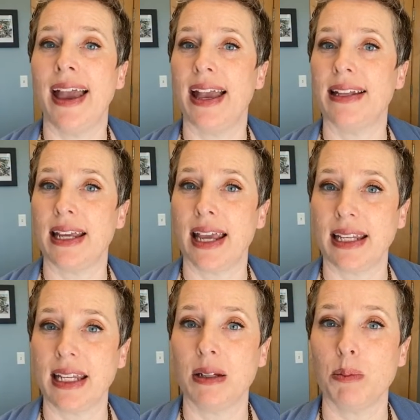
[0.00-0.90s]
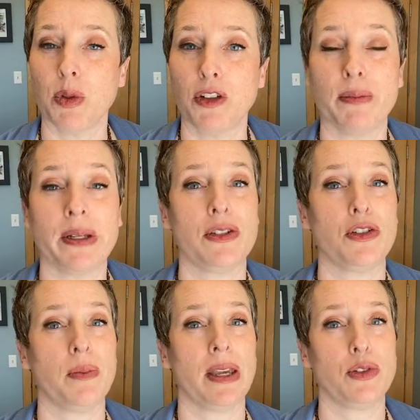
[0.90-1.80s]
and any improvements
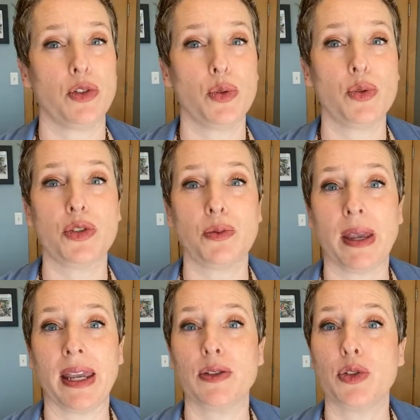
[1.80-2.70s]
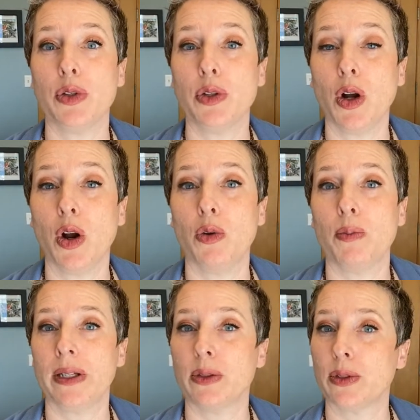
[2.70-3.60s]
you may choose to make to your
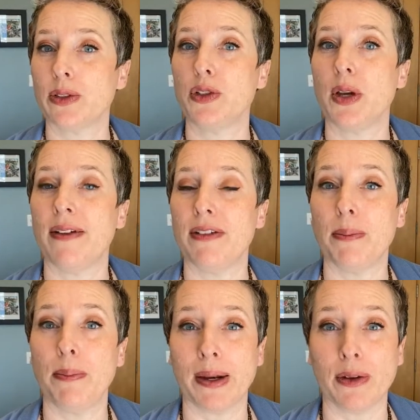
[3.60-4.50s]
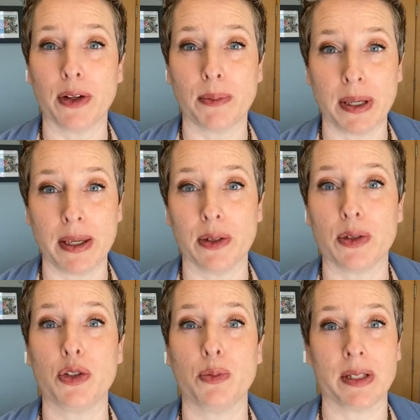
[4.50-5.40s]
home in order to have it better appeal
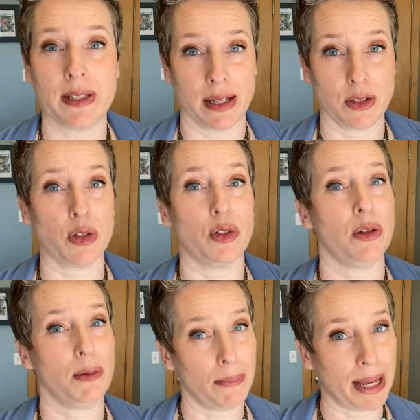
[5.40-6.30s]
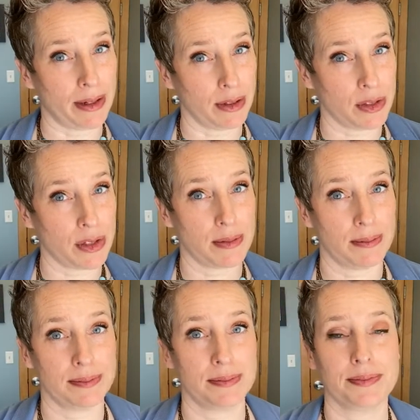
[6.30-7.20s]
to potential buyers.
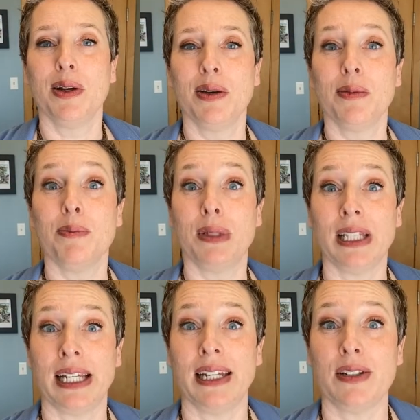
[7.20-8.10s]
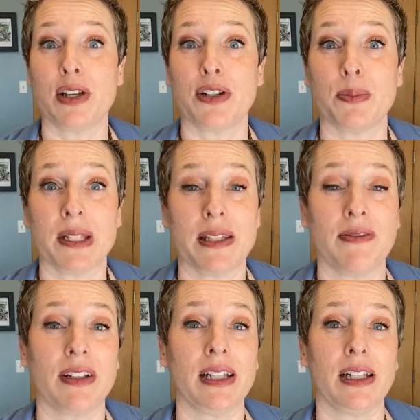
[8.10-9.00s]
Millennials are
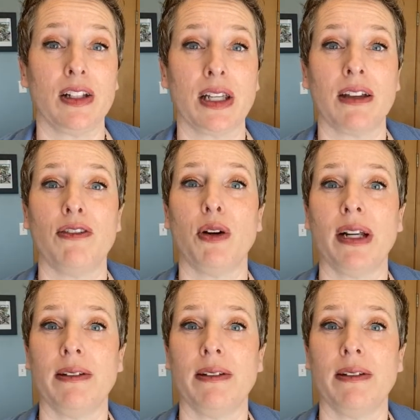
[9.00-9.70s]
specifically looking for